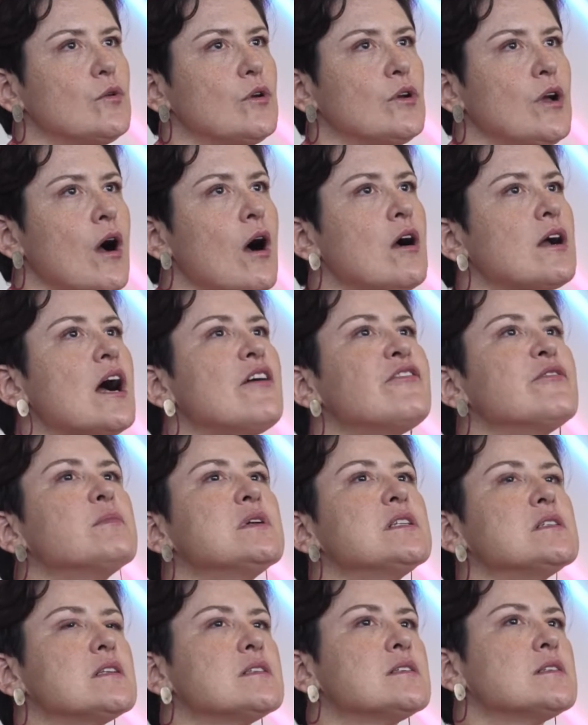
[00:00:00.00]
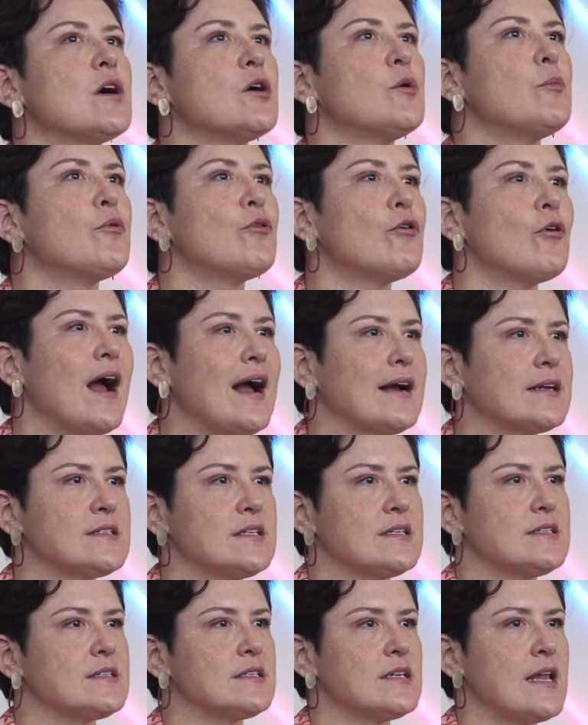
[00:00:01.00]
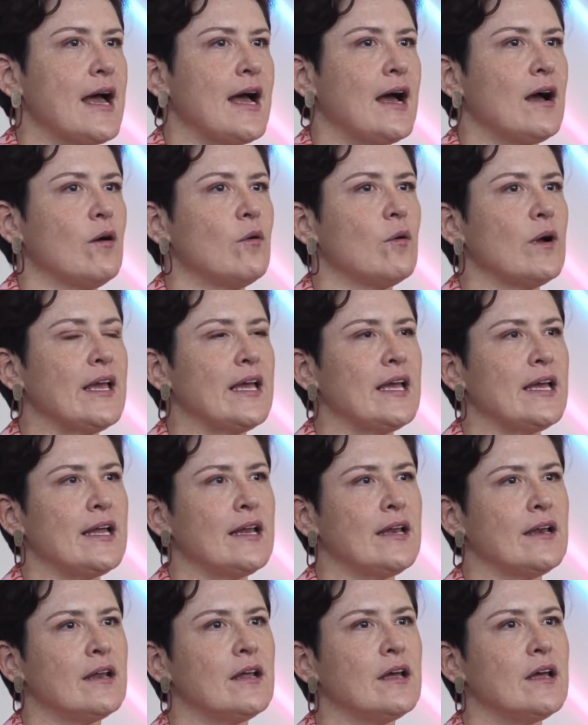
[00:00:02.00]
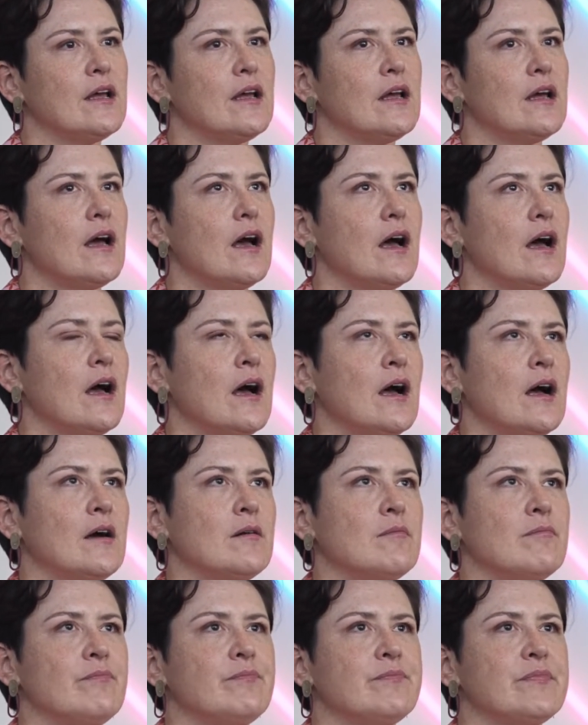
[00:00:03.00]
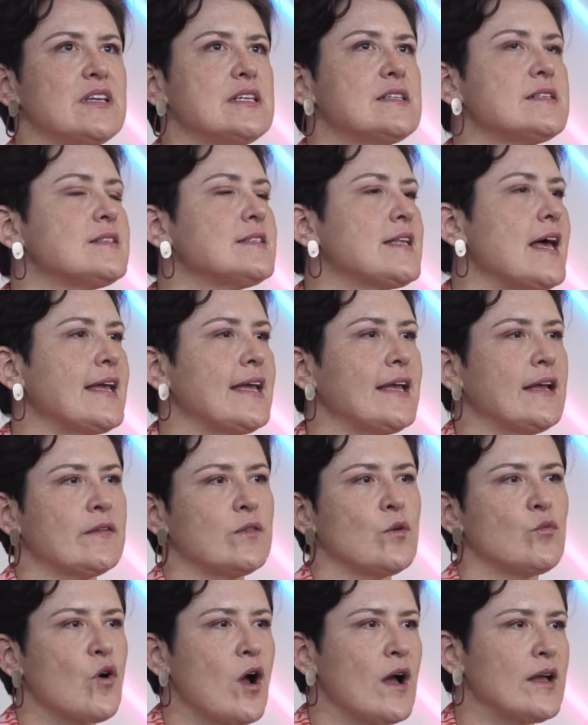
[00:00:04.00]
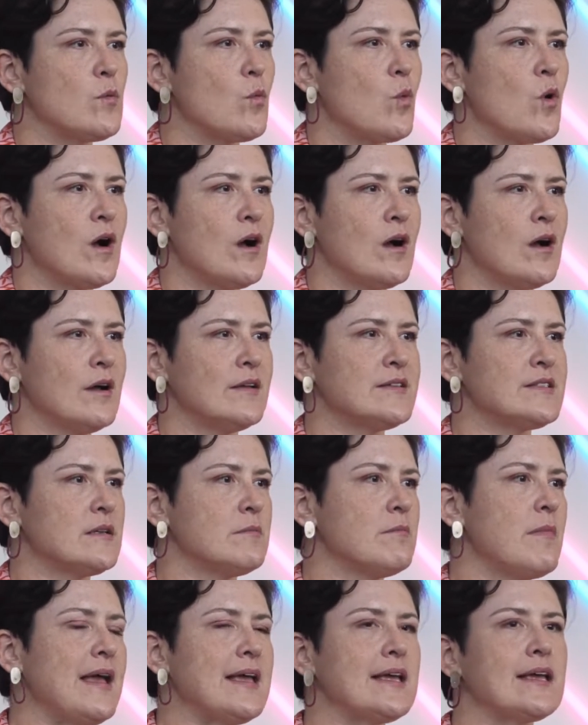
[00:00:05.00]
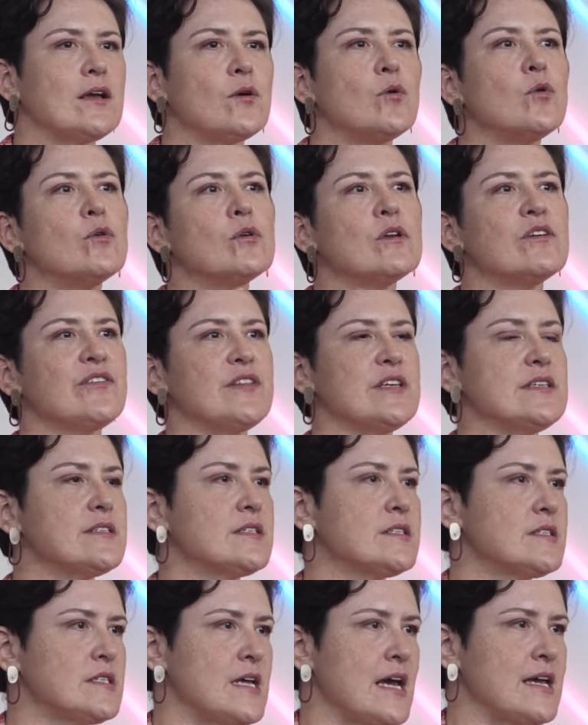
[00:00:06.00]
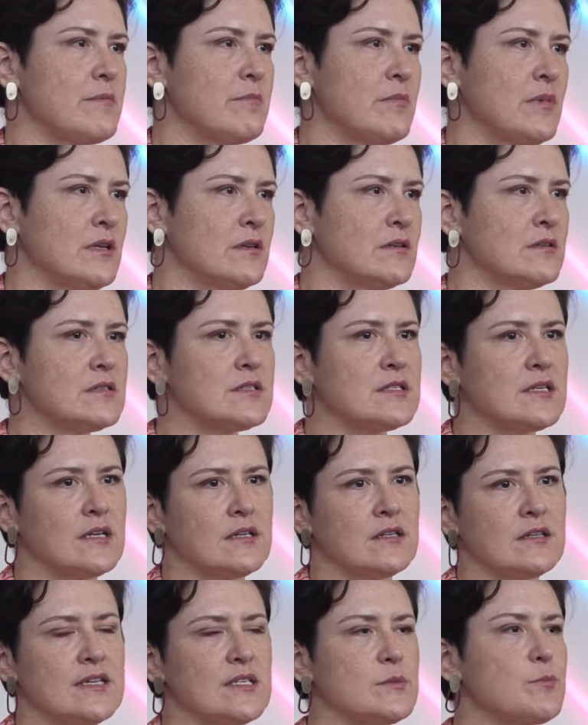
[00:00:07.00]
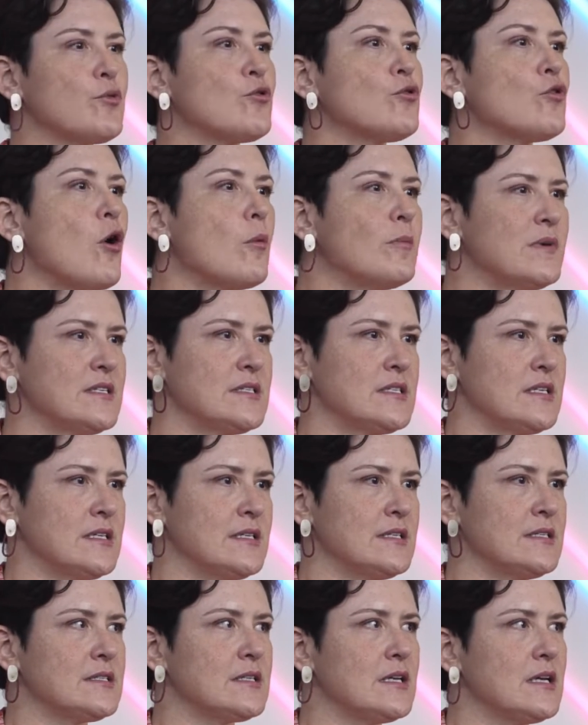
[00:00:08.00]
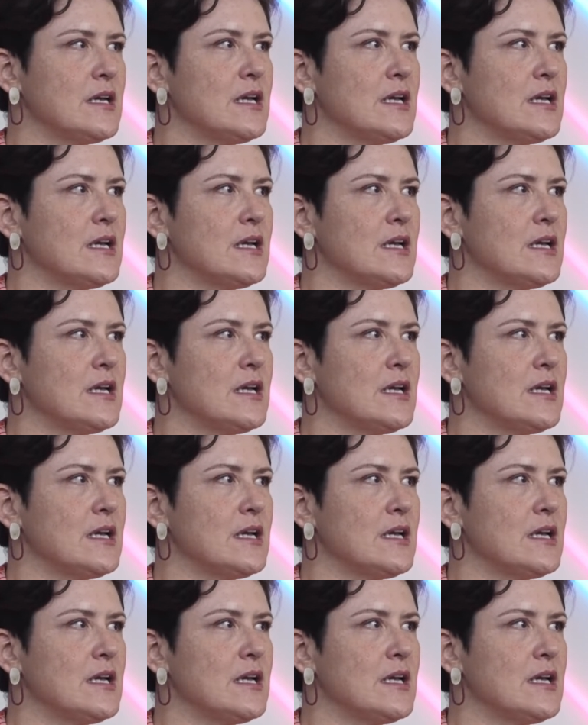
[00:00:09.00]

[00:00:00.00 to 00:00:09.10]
our governments are so practiced now in saying the right words and making all of these statements and these promises.